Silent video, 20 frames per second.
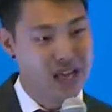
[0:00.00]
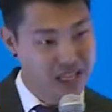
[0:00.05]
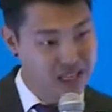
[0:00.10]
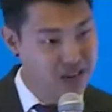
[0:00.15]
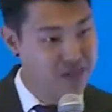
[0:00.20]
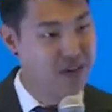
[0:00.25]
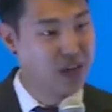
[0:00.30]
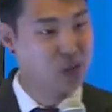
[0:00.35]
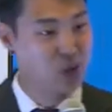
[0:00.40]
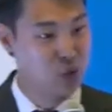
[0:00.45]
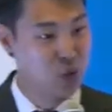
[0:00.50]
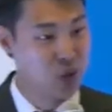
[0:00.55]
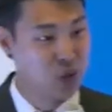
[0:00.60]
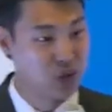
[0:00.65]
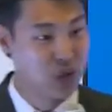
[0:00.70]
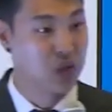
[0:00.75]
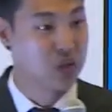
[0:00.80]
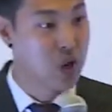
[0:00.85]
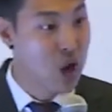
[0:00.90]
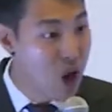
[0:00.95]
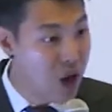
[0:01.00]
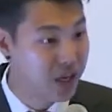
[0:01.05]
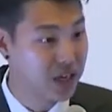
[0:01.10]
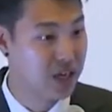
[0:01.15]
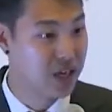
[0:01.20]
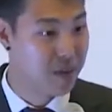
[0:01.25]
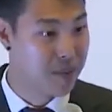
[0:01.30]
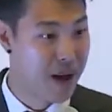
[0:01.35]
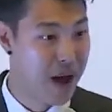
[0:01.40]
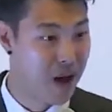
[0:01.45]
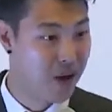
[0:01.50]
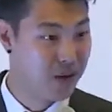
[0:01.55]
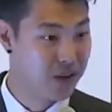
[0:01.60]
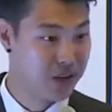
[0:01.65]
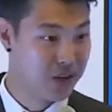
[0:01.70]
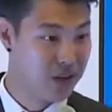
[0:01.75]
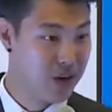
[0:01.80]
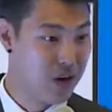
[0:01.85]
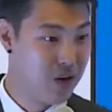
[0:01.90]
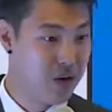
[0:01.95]
individuals are talking about,
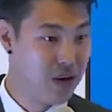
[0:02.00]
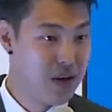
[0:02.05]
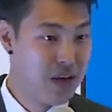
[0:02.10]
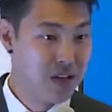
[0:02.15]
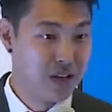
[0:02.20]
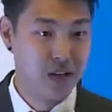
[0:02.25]
you know?